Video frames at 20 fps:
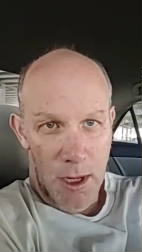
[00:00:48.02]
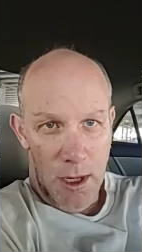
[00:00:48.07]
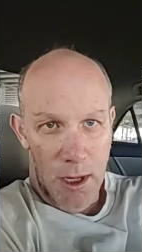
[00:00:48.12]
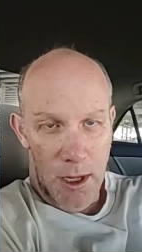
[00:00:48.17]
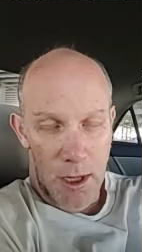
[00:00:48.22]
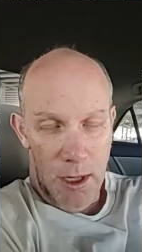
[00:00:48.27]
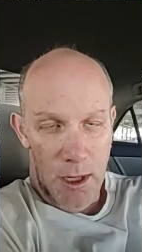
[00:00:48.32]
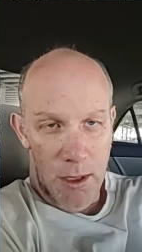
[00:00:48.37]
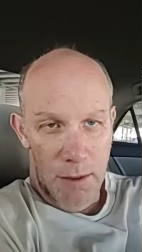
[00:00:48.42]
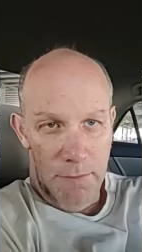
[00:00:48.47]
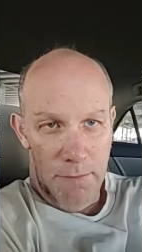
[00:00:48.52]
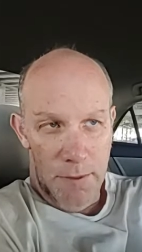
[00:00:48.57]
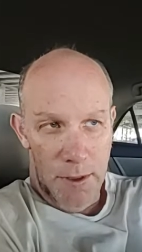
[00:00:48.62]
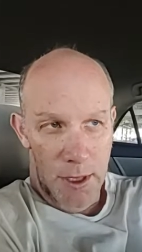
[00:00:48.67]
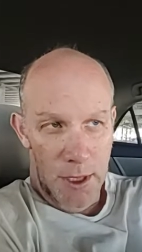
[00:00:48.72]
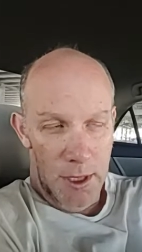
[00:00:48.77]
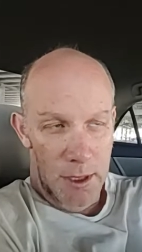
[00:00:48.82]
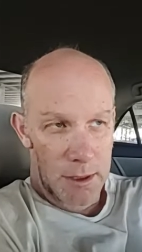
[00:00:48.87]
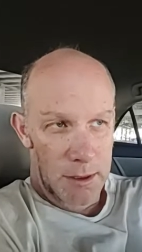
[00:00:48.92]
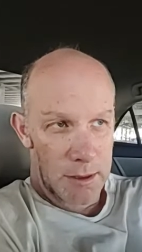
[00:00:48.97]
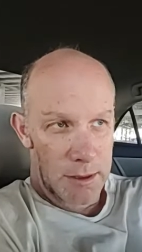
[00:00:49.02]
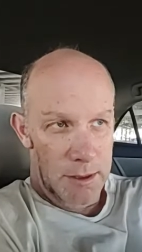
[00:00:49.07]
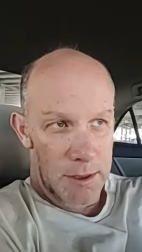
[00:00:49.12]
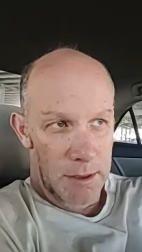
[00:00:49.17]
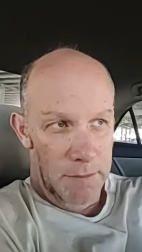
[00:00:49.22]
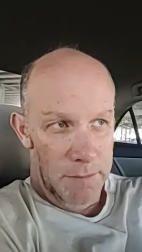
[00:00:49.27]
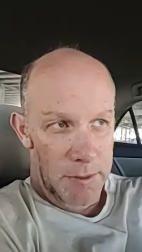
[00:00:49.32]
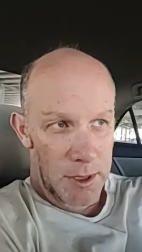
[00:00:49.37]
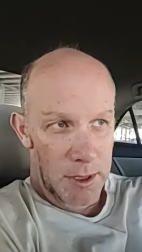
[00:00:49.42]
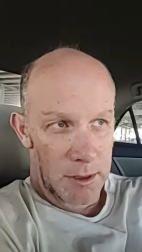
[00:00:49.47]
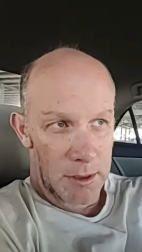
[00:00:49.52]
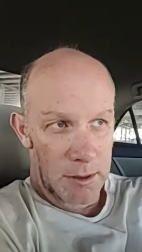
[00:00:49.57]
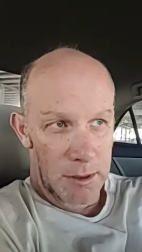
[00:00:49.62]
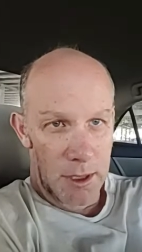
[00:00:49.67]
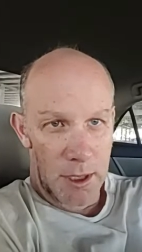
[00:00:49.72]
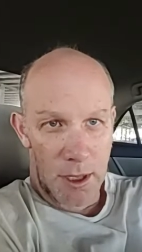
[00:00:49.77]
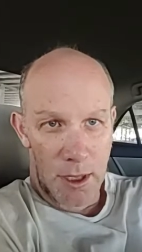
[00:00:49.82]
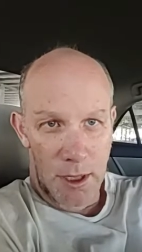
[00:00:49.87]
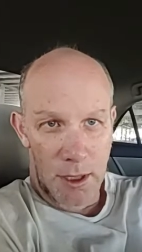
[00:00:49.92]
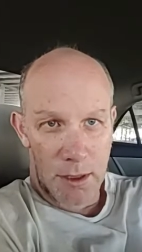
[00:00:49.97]
uh, and find something
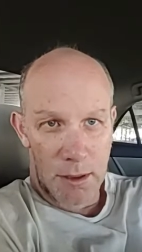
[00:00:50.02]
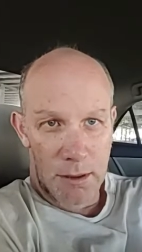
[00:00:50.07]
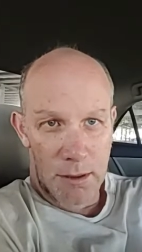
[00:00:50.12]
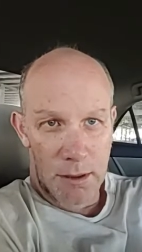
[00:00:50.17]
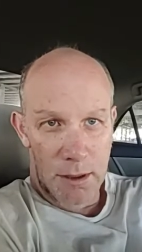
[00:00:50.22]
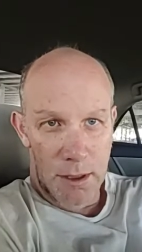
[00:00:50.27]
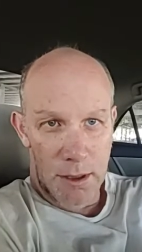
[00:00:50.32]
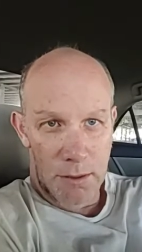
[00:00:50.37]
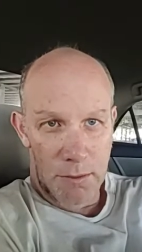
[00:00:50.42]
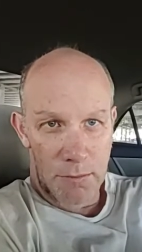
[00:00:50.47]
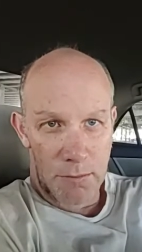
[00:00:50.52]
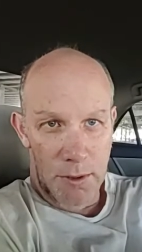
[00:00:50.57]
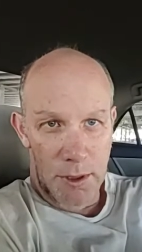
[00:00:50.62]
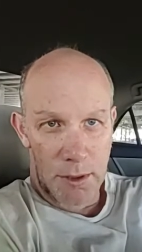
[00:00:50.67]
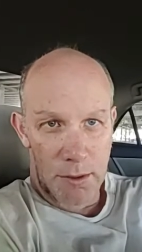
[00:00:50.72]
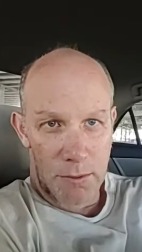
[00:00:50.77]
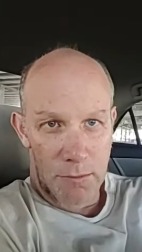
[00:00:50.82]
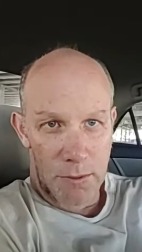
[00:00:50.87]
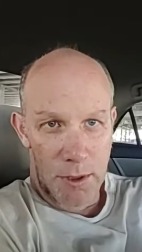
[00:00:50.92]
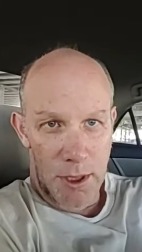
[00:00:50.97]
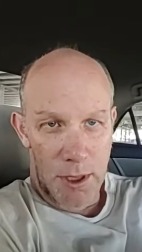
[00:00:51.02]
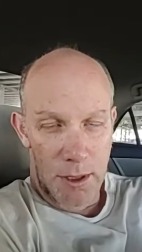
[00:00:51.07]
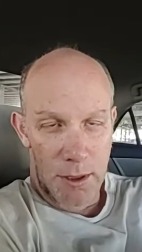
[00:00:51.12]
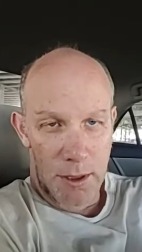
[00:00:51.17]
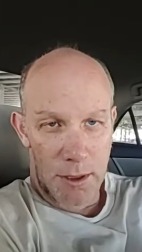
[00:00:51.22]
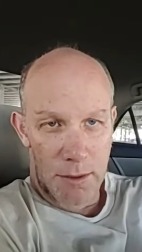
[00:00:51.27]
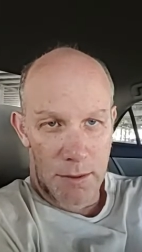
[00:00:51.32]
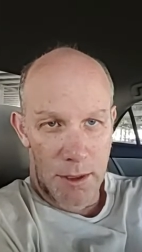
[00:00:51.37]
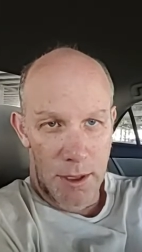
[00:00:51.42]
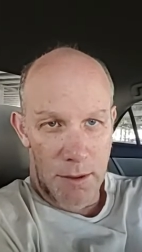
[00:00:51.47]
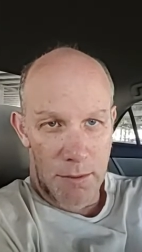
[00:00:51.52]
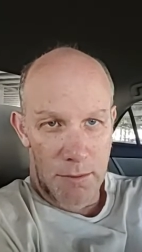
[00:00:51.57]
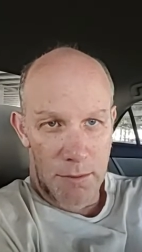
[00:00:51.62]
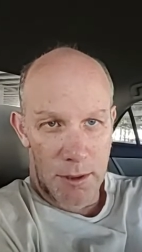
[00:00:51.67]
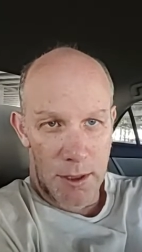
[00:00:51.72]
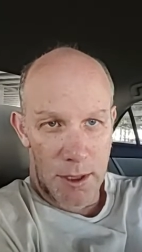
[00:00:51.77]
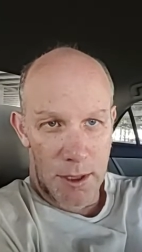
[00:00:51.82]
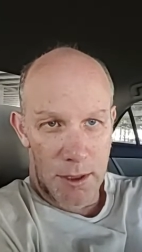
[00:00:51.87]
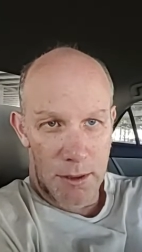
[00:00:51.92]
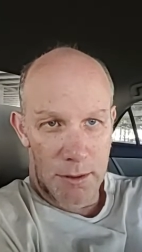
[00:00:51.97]
that I had uh, writ- written that,
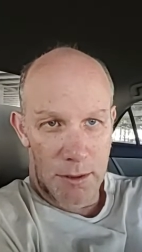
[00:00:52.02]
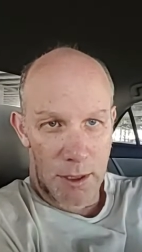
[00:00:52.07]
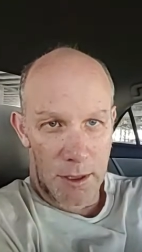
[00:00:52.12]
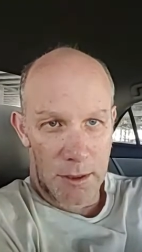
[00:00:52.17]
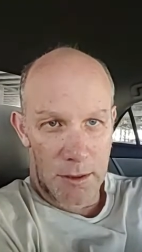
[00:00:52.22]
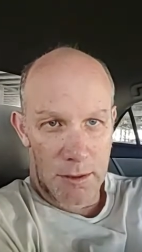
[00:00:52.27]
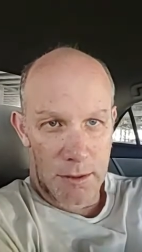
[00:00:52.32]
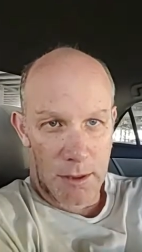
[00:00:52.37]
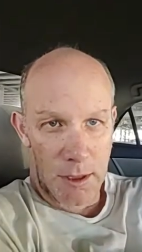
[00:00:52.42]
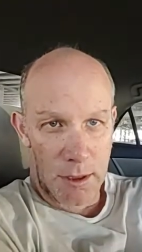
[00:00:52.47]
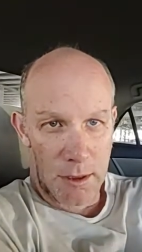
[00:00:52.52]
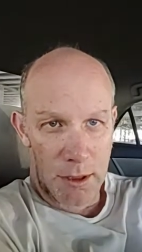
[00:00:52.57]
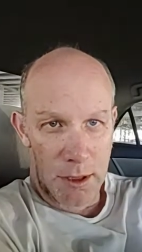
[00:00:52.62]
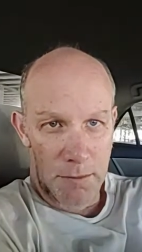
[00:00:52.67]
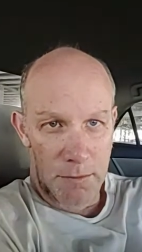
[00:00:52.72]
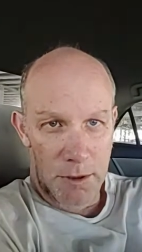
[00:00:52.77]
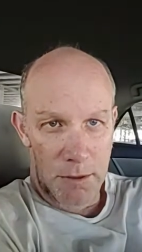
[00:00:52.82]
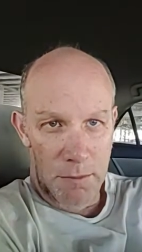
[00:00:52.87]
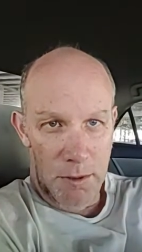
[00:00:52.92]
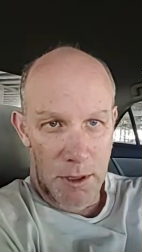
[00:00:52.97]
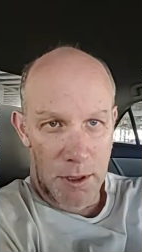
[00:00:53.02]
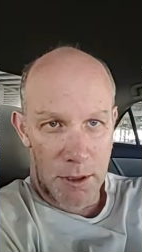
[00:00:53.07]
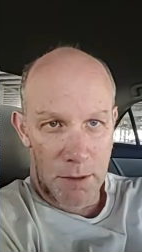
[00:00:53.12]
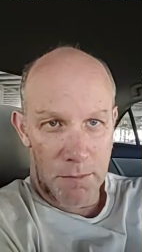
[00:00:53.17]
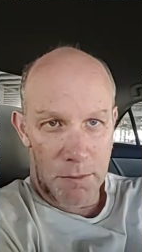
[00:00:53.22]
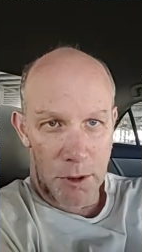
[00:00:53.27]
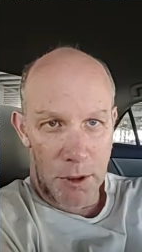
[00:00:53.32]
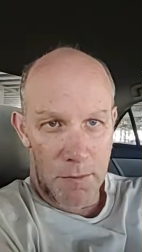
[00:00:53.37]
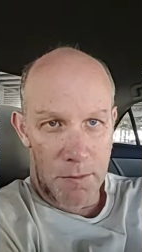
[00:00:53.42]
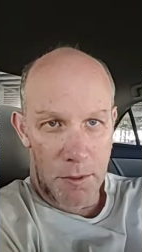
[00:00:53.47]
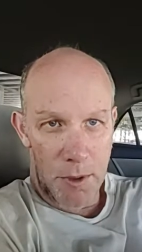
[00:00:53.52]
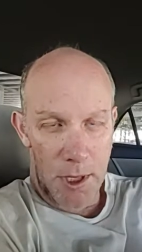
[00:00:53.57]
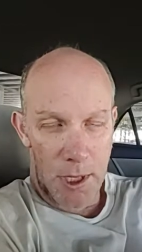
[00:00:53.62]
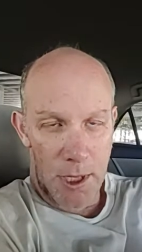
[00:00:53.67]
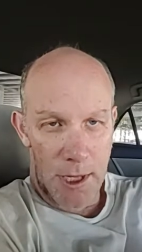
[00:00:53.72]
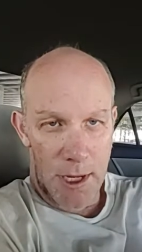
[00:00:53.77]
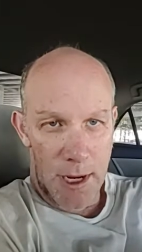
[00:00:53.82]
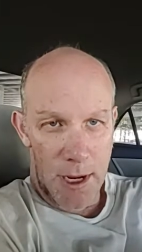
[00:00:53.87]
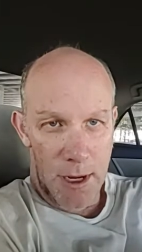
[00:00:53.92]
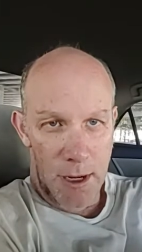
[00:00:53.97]
that uh, they, they deemed to be
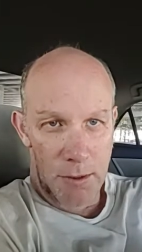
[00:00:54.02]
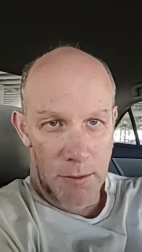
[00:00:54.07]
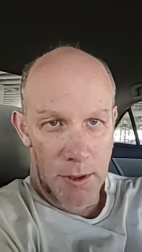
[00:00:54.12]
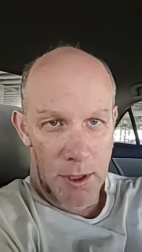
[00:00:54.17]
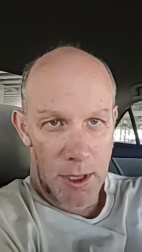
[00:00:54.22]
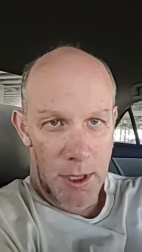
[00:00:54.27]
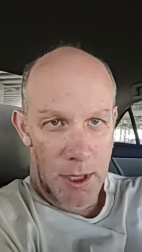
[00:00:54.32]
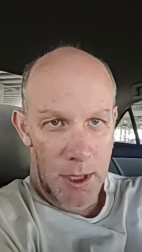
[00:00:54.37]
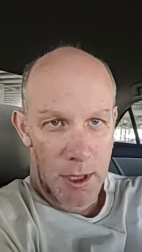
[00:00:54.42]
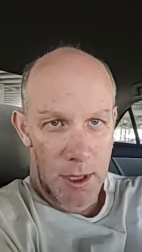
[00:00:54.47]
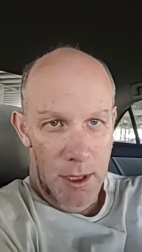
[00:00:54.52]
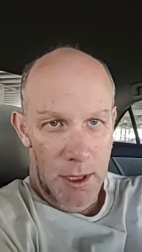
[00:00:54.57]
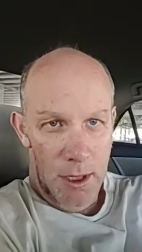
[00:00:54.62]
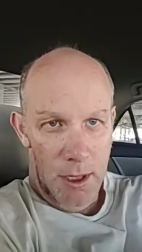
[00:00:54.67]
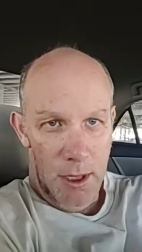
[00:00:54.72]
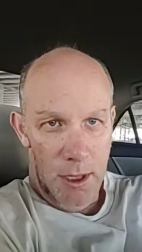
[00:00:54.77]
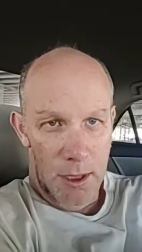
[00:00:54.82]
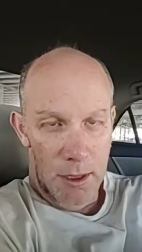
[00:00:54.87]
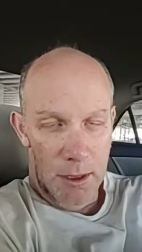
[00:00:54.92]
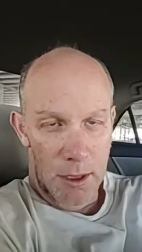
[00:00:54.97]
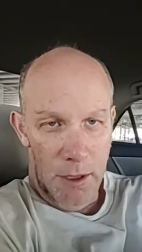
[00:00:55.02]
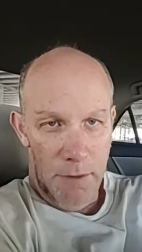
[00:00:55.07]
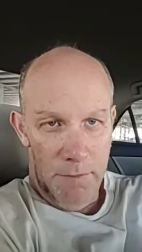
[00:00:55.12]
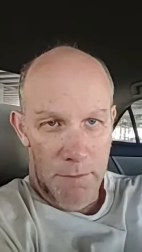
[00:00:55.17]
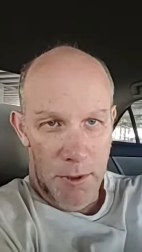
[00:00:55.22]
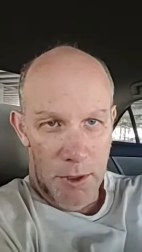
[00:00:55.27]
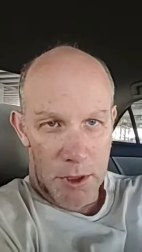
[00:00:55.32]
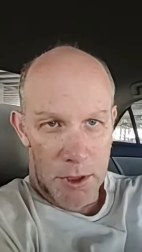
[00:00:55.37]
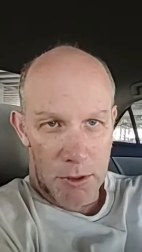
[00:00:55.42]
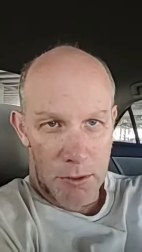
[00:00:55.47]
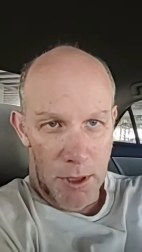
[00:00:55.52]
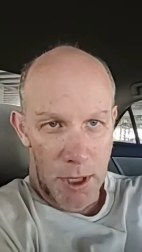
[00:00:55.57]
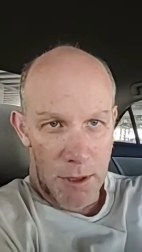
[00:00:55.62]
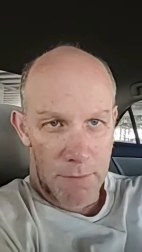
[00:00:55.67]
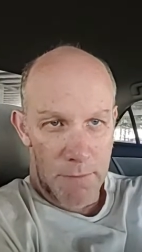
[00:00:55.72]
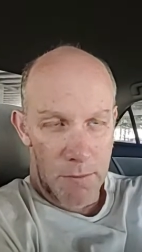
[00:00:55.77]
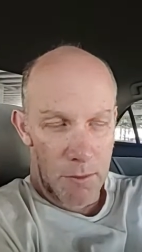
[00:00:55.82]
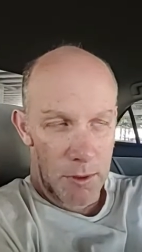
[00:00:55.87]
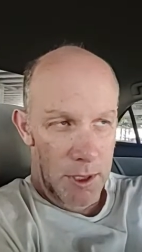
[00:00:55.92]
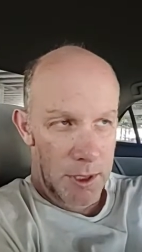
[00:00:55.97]
inappropriate now and gave me a
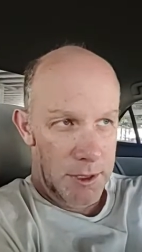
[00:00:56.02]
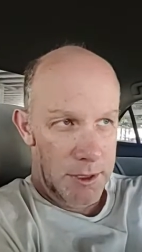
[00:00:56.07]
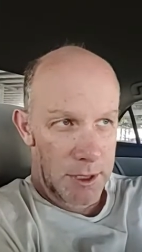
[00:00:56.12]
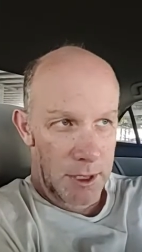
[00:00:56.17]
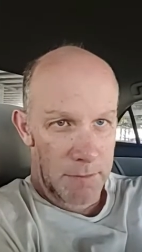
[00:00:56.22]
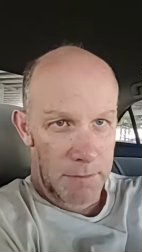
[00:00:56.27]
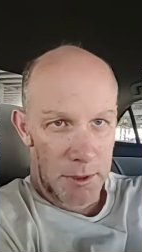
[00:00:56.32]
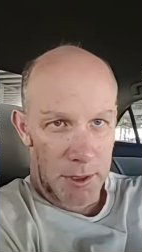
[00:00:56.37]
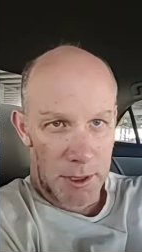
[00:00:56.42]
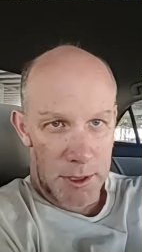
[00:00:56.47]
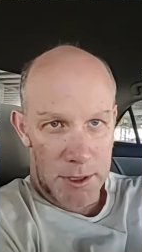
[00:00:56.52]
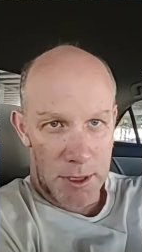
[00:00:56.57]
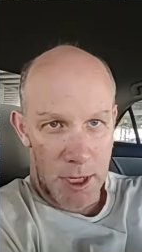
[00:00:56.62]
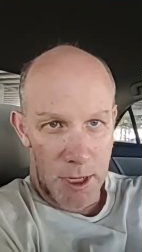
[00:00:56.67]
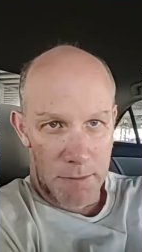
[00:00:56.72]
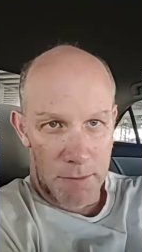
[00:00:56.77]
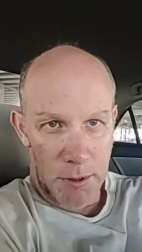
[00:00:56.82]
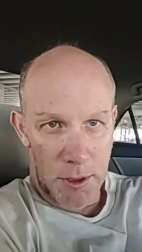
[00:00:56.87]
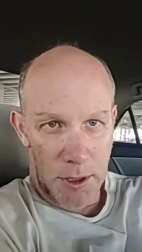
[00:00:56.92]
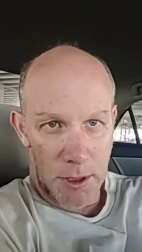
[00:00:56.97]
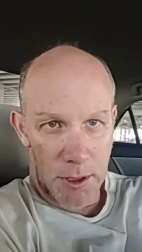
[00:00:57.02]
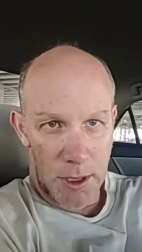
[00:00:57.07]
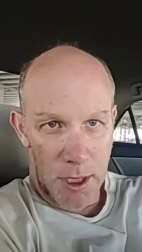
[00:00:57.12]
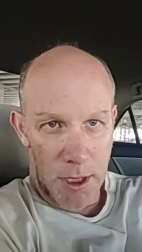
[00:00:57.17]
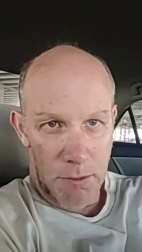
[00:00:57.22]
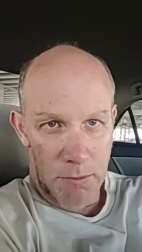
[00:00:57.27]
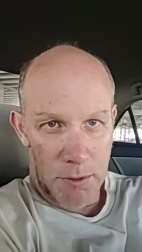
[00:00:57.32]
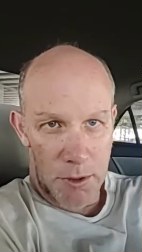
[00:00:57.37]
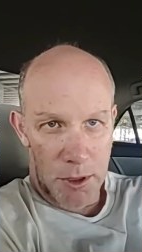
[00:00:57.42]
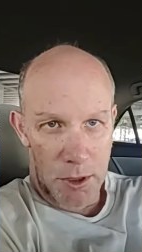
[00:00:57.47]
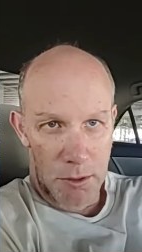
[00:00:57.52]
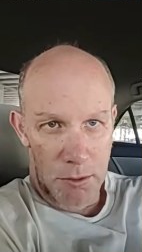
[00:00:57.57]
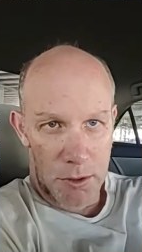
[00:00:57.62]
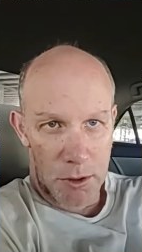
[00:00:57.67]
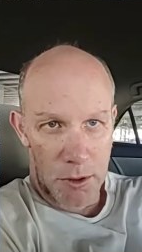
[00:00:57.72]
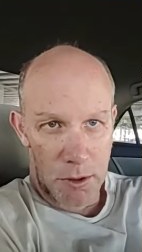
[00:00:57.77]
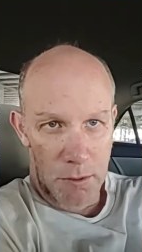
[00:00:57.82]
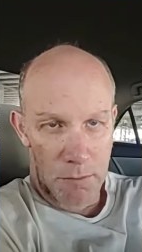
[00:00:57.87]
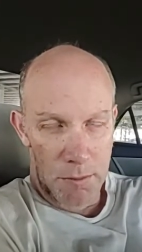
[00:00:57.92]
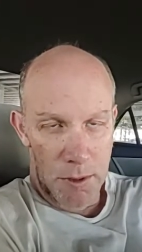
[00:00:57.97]
strike for it. Same thing is happening now with
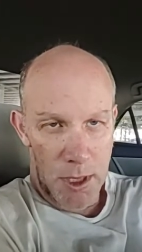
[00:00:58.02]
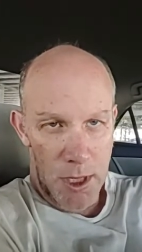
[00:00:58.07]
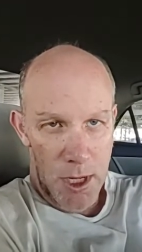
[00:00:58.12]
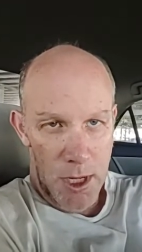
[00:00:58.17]
YouTube.